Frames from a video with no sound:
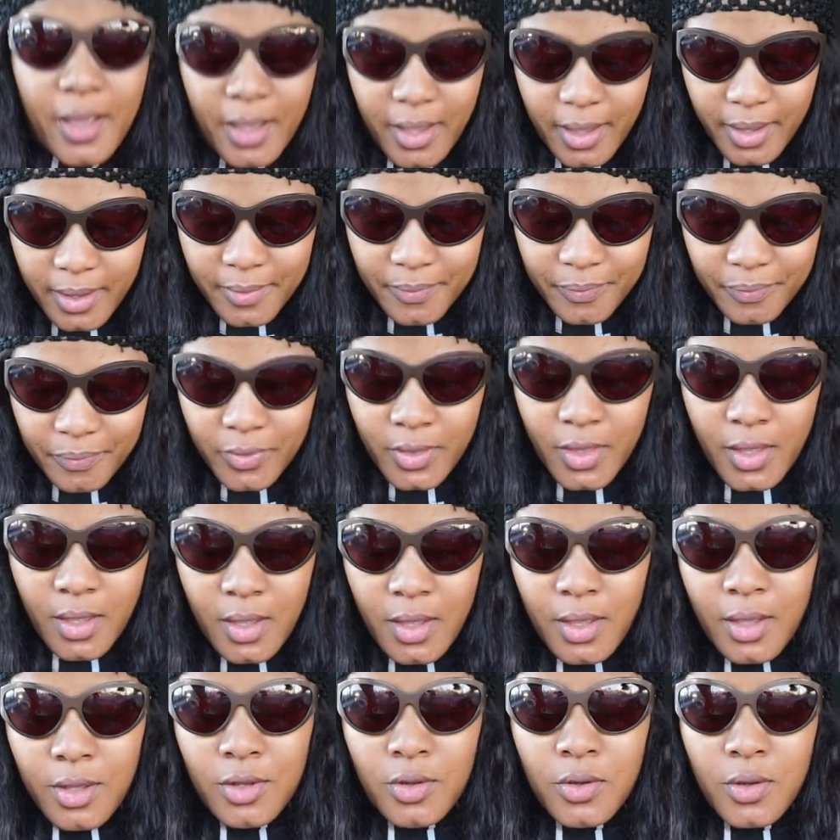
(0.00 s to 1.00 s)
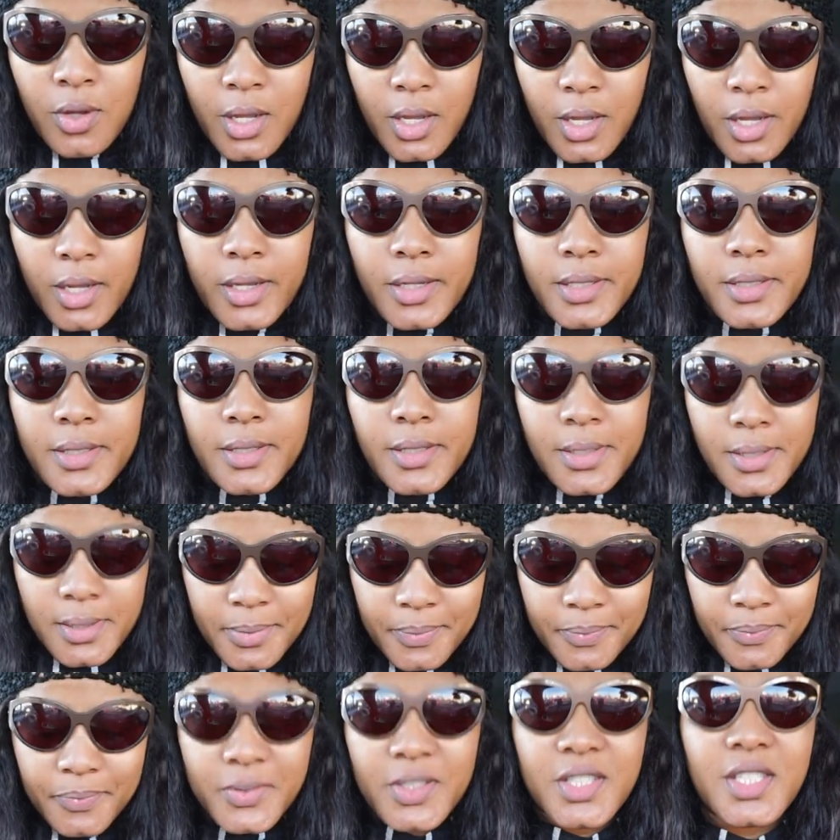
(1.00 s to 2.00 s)
Okay, you guys.
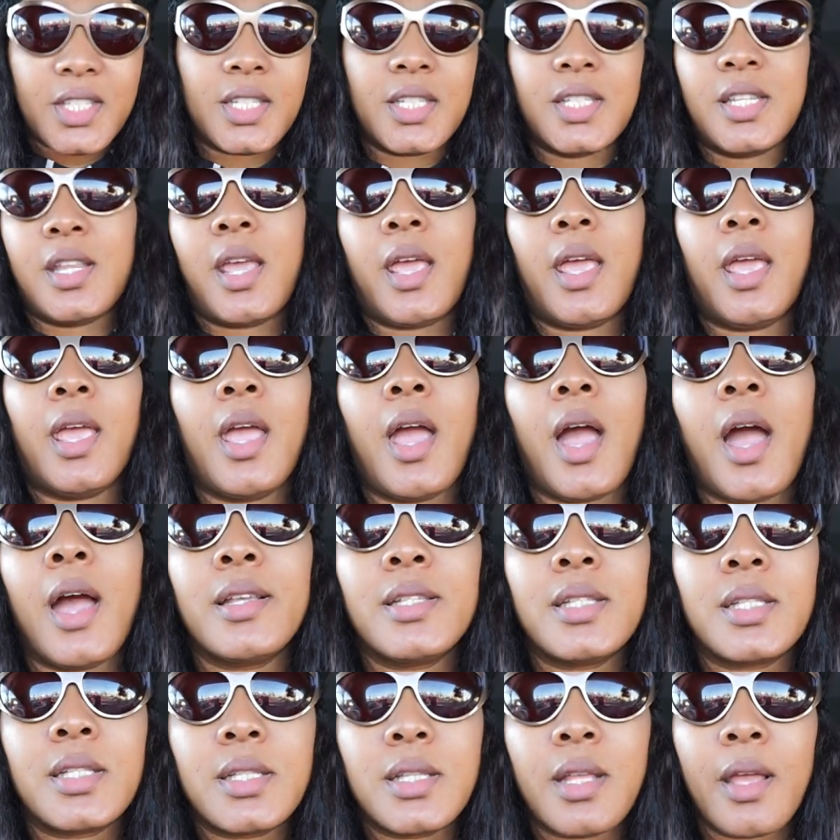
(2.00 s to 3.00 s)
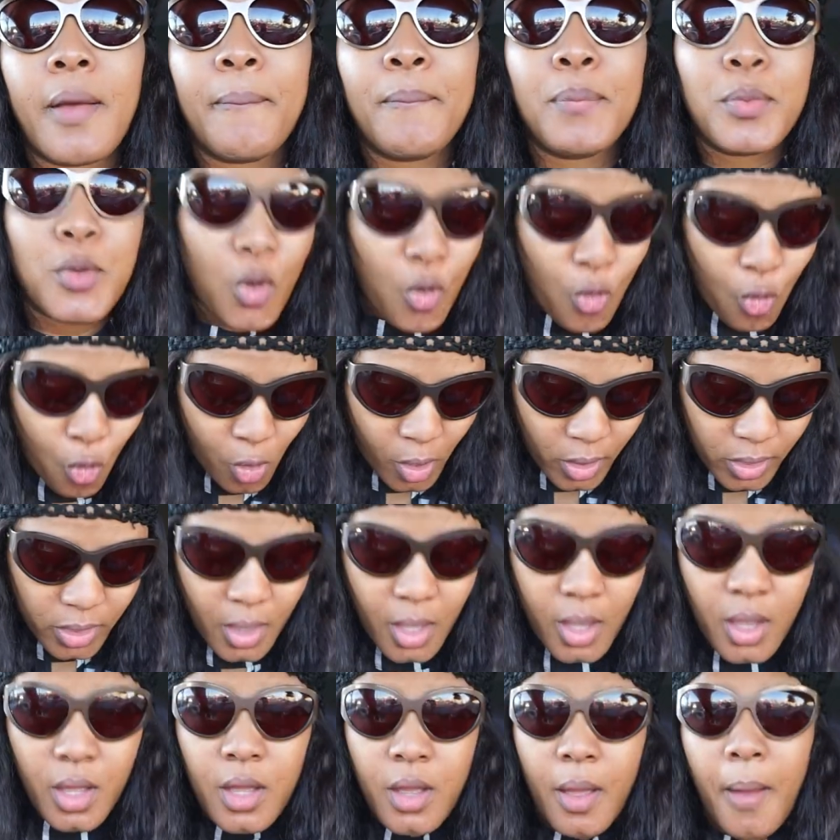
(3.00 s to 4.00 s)
Today I stepped on
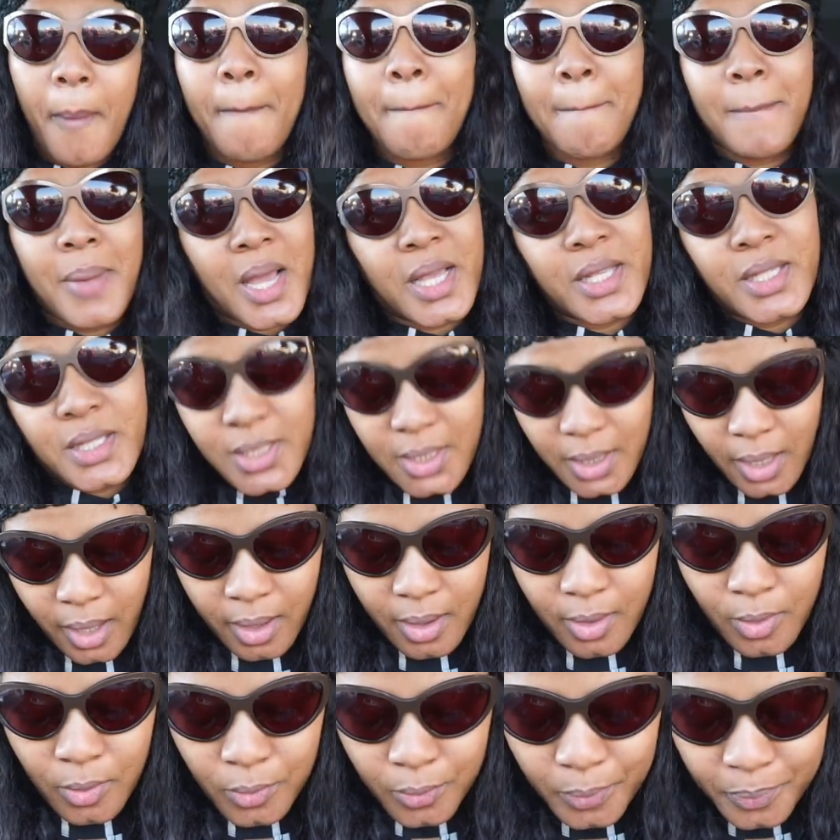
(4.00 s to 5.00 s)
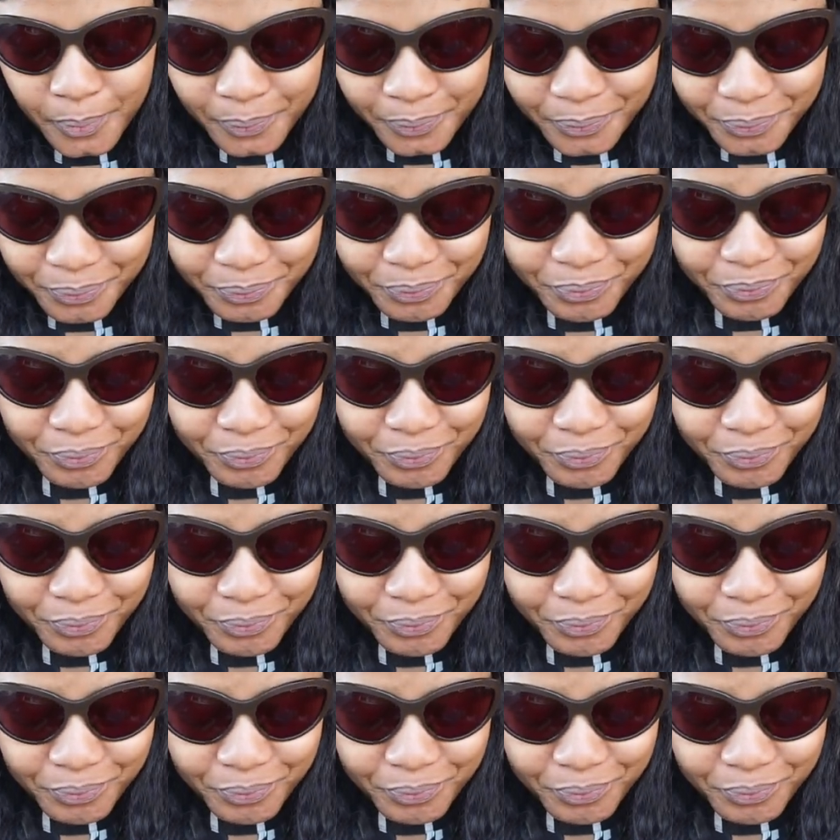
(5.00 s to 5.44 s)
my scale